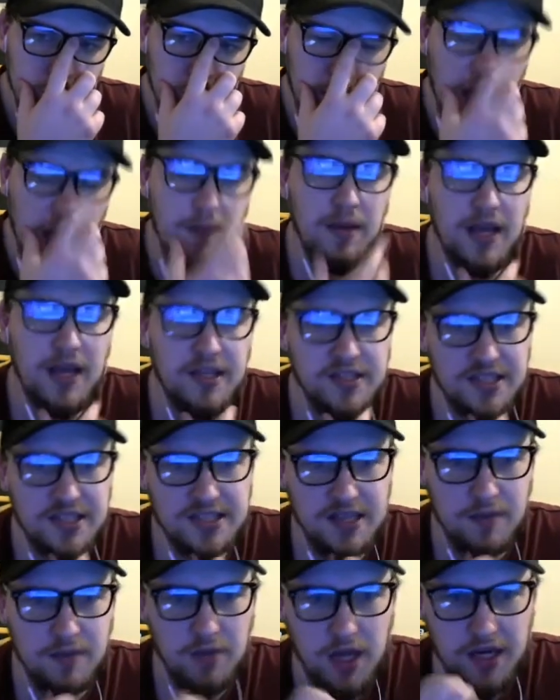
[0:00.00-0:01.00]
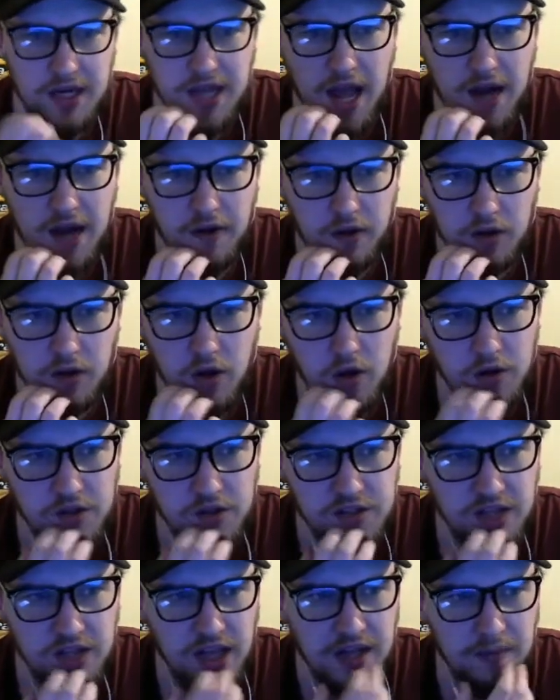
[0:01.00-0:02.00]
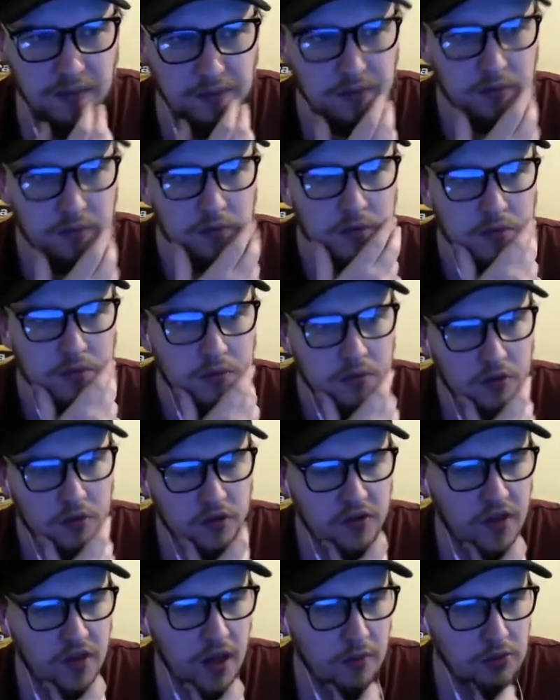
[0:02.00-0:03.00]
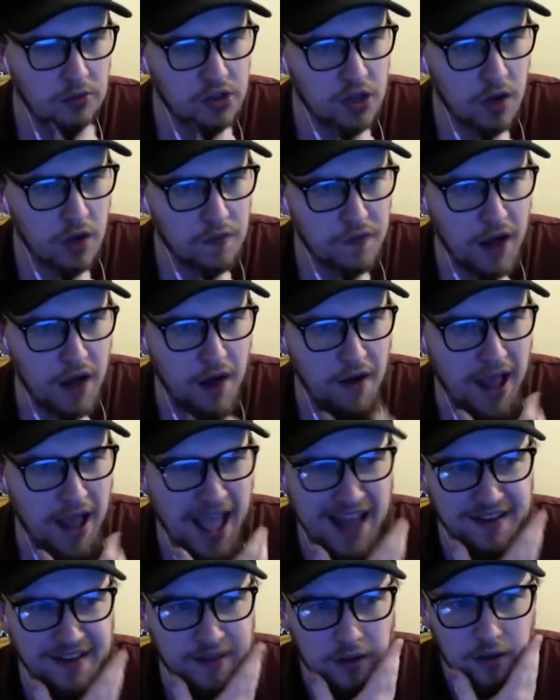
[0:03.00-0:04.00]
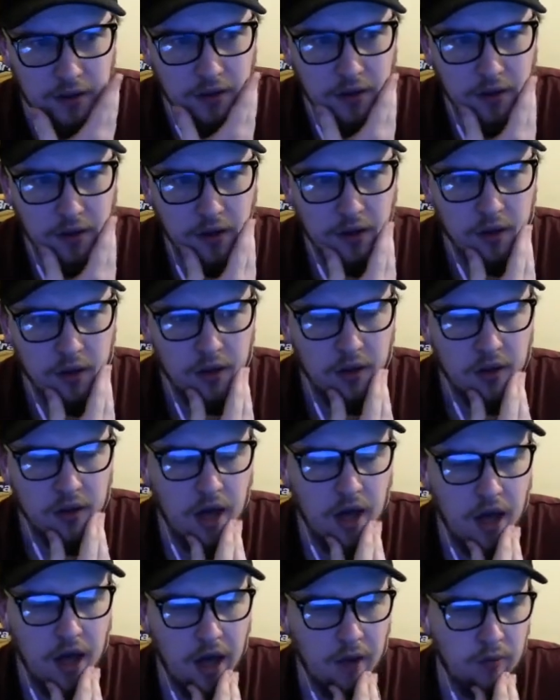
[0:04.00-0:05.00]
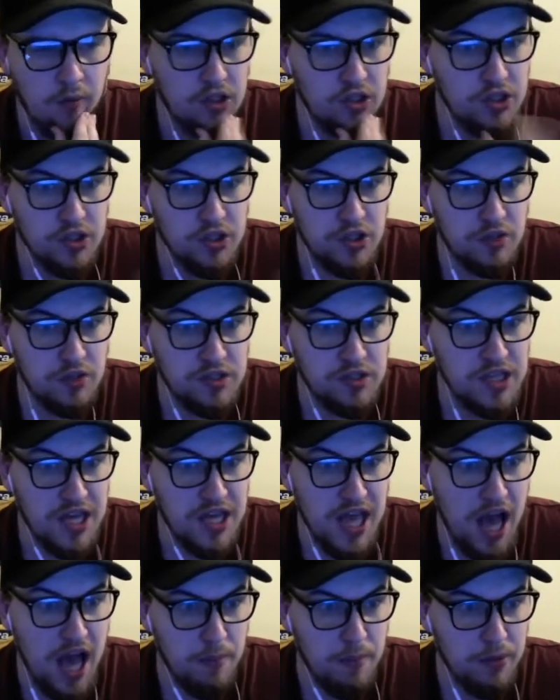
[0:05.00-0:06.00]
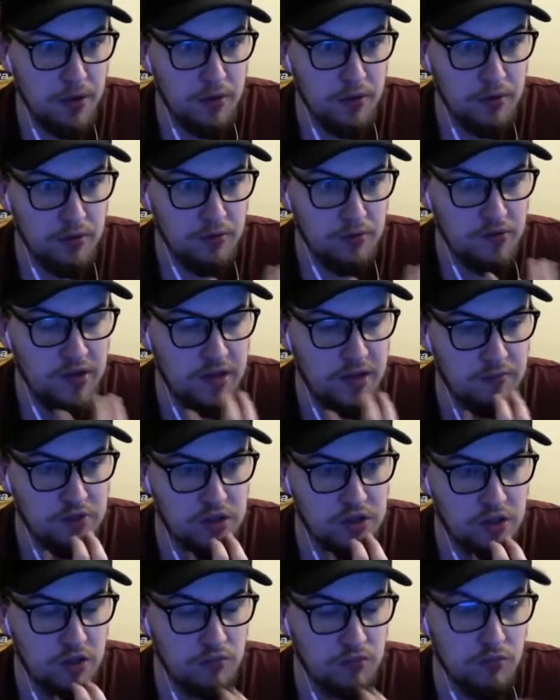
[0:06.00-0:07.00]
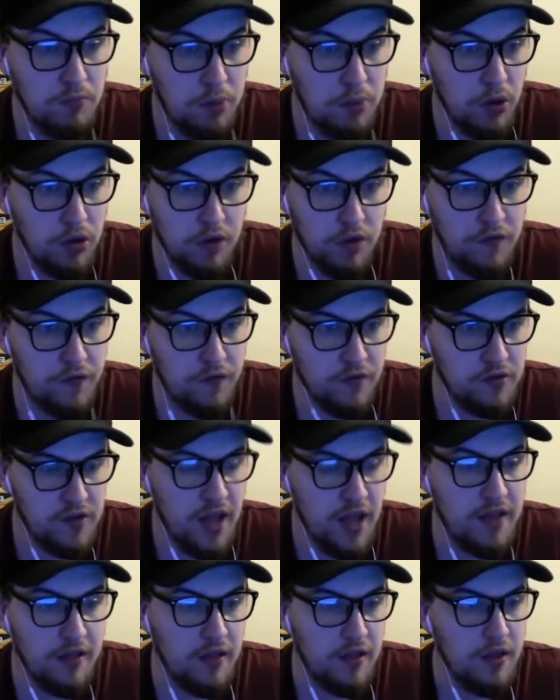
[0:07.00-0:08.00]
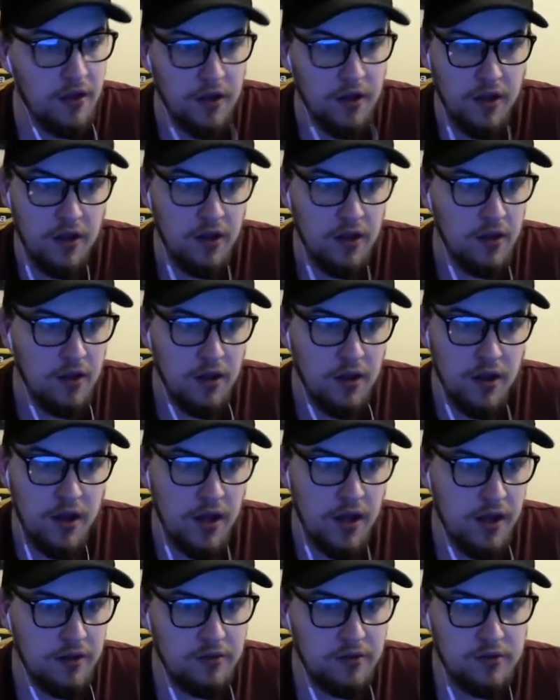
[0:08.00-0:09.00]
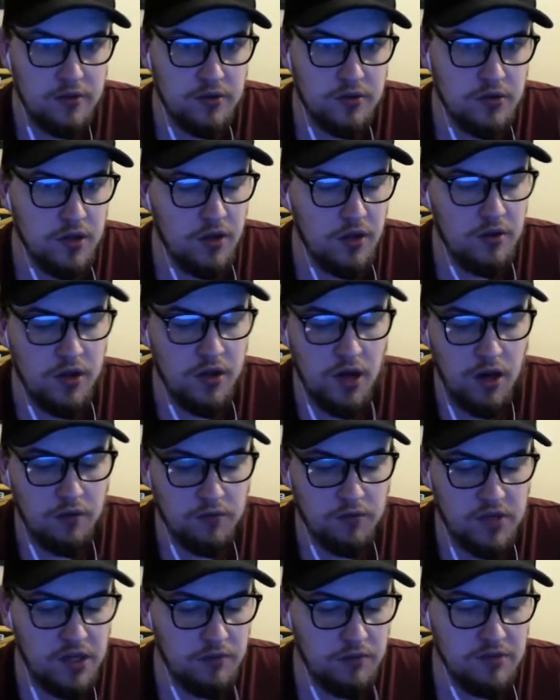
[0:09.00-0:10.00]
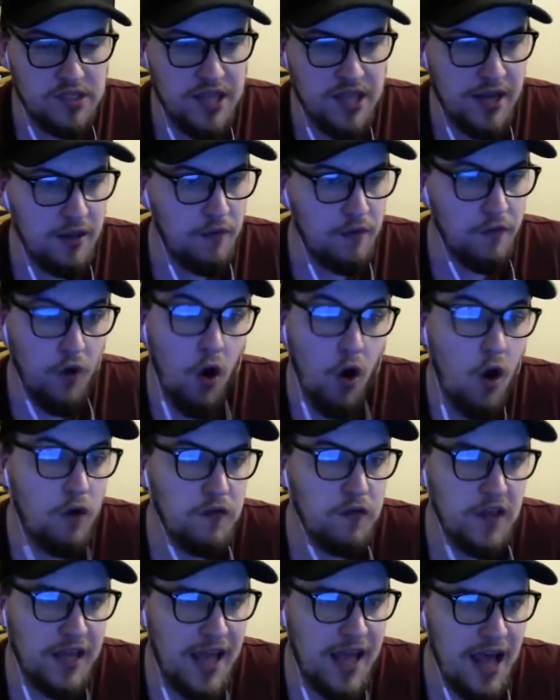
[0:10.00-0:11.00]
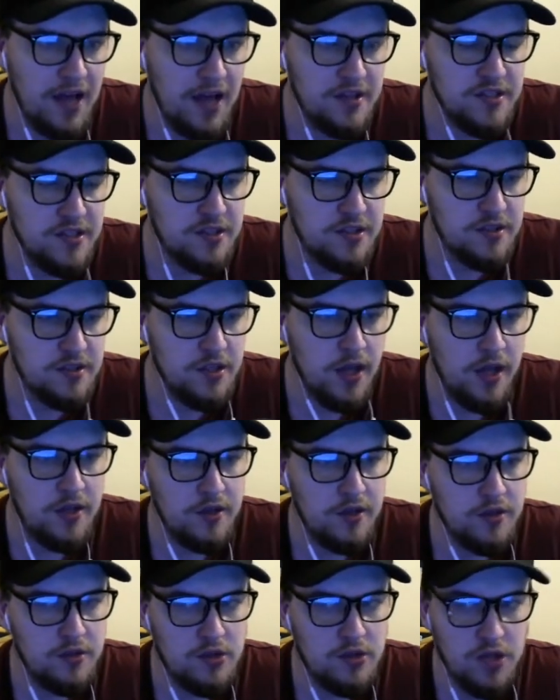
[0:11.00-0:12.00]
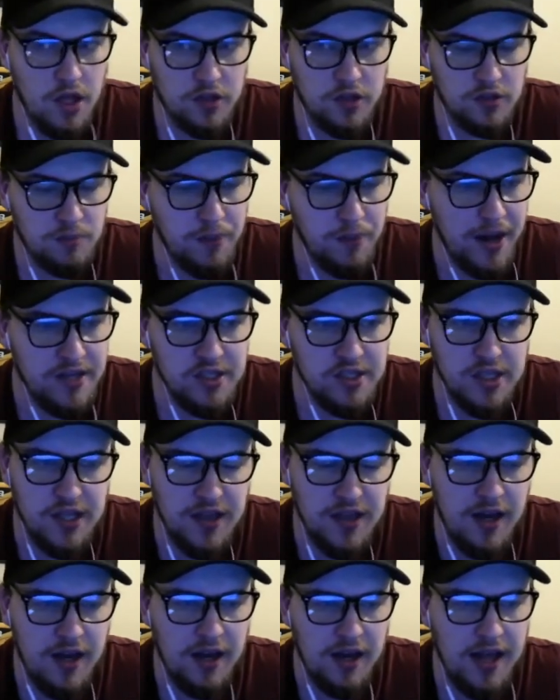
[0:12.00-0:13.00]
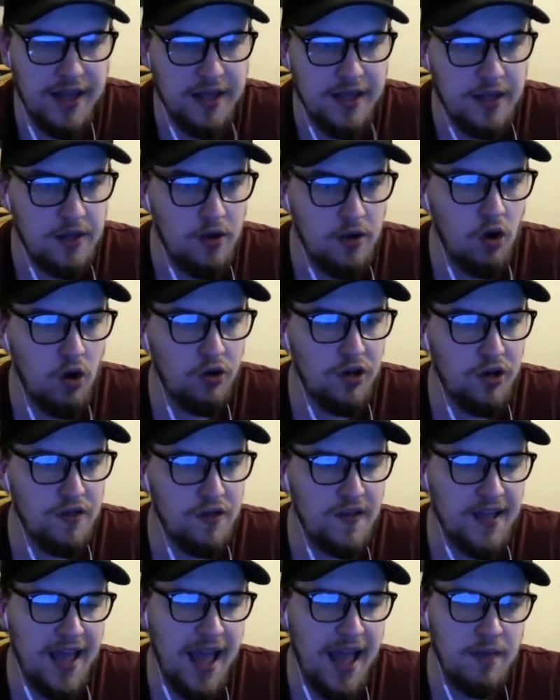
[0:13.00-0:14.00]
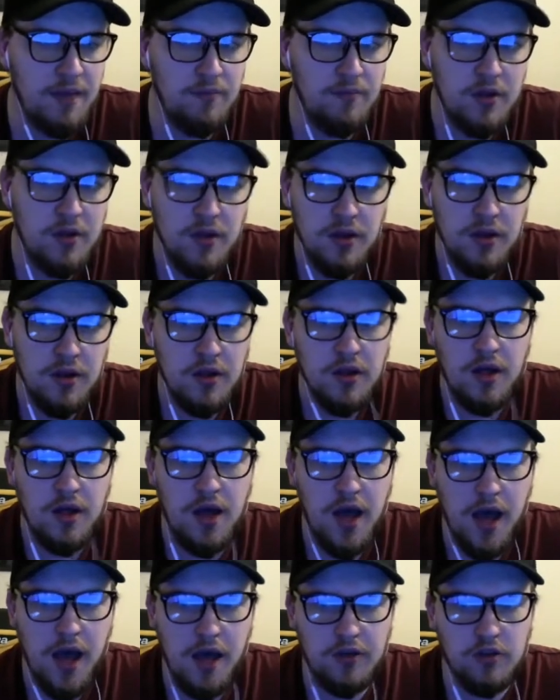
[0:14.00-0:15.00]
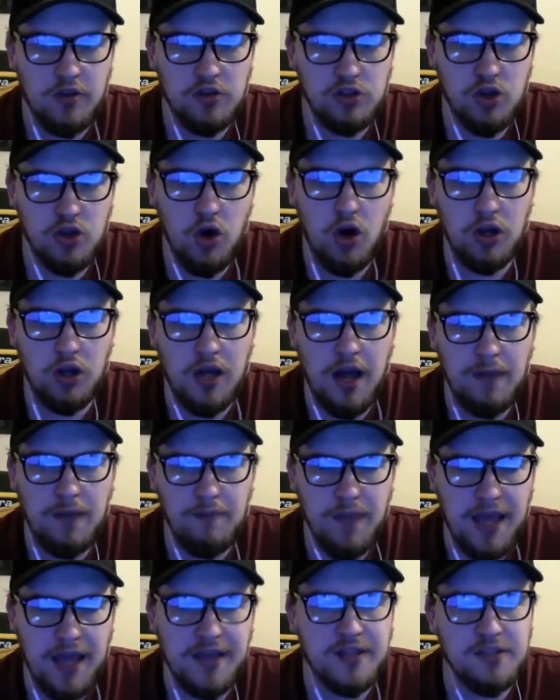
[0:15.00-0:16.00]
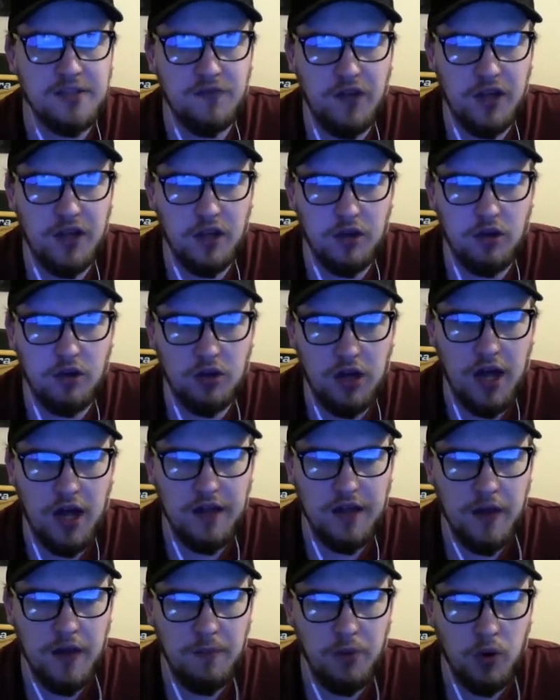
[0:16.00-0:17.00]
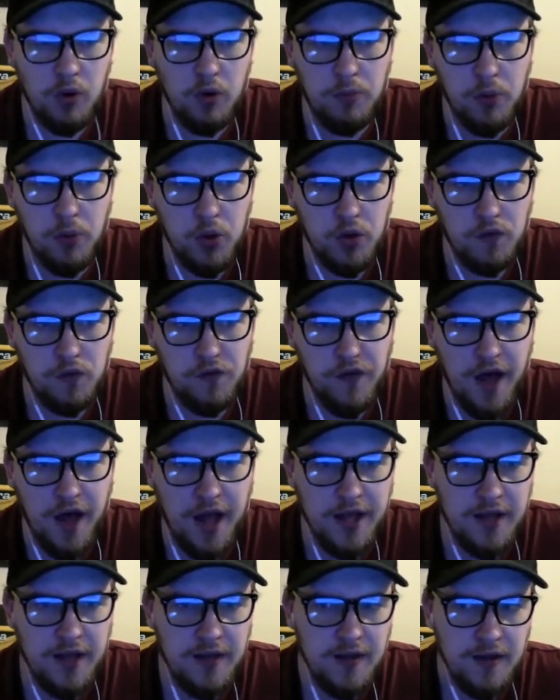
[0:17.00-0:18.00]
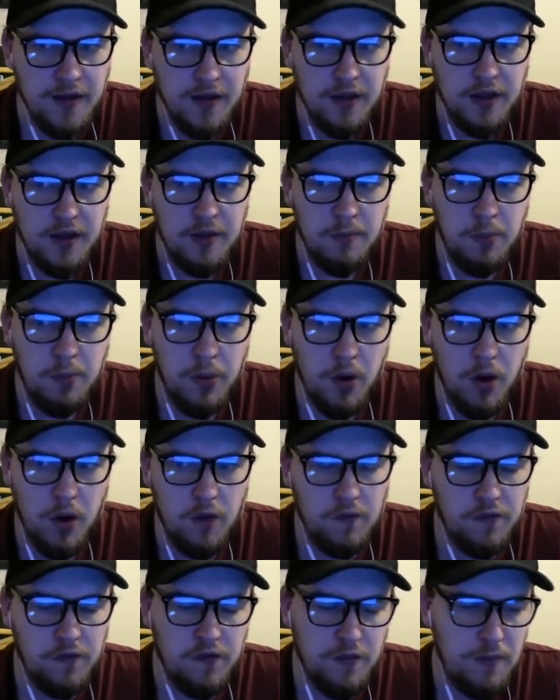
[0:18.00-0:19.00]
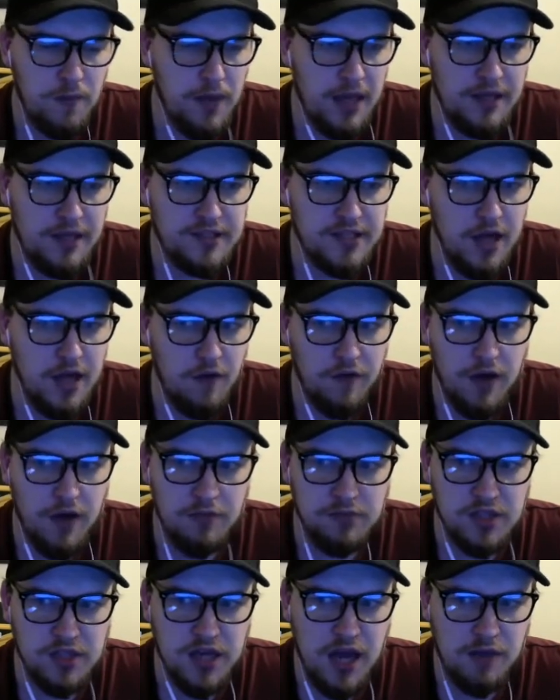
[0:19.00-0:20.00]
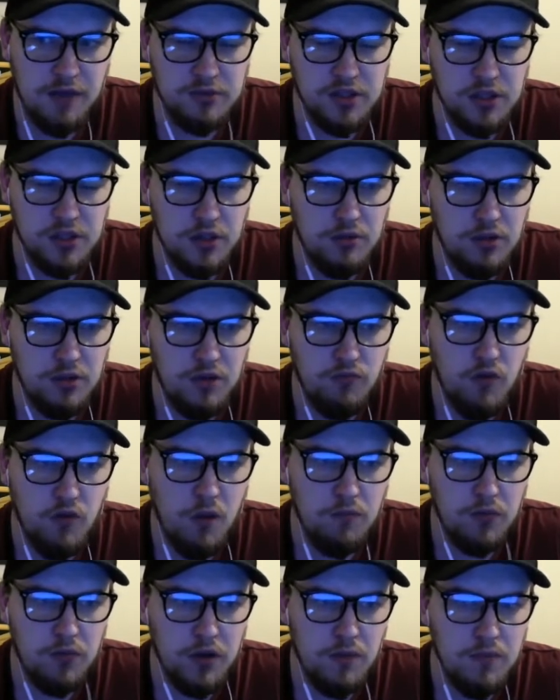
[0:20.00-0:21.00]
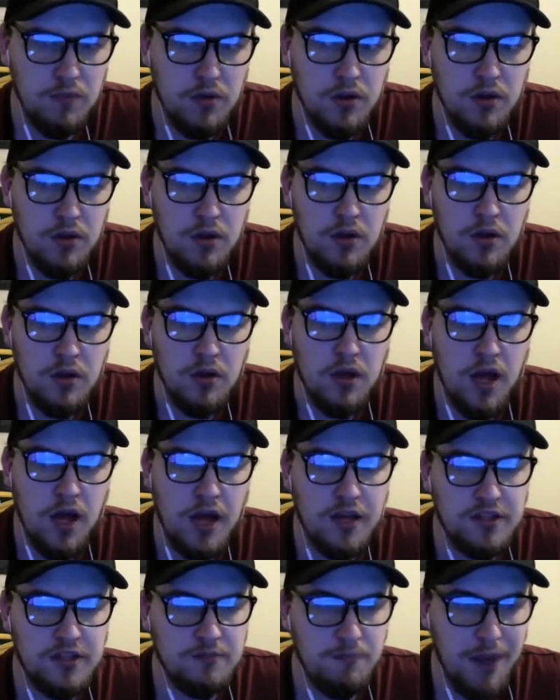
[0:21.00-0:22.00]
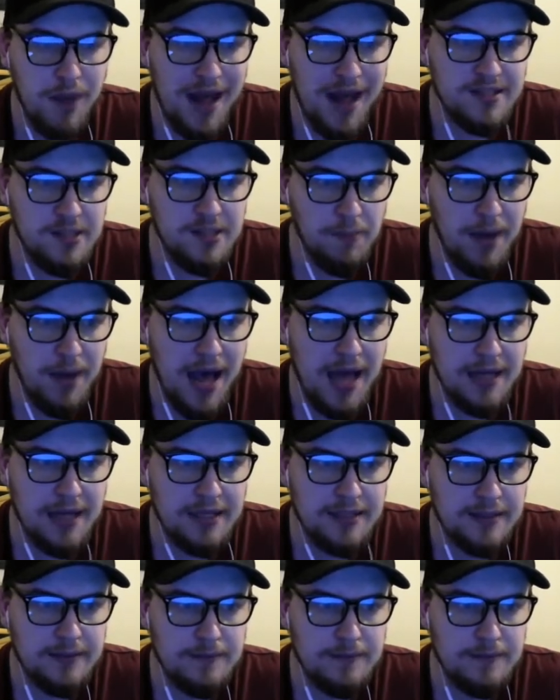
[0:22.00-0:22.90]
against a team that had kind of gone to sleep because they were so far ahead, which you do see happen. Teams. Well, 2 goals came in injury time, didn't they? So. Yeah. You know, teams take the foot off the gas, and especially that late on in the game. The scoreline makes Villa look like they put up a good fight, but for me, Southampton absolutely romped them, and it's back-to-back